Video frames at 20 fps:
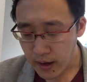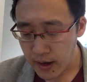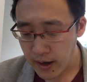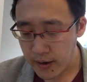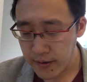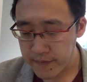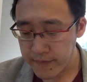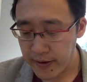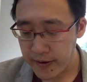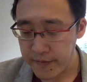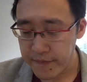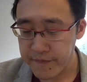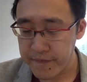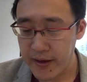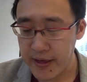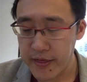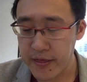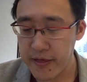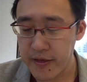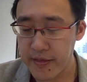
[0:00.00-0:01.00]
a
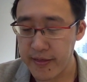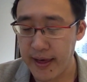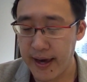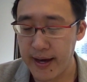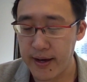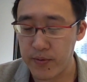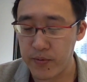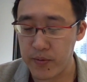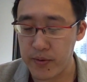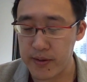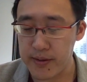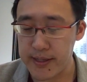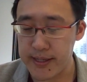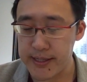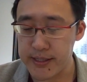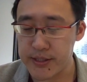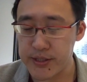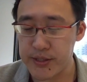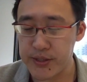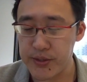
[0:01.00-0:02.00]
faith that will
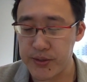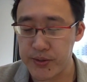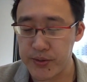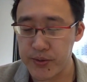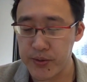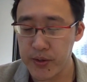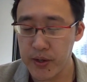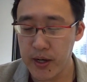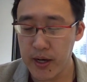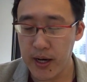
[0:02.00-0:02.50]
lead to,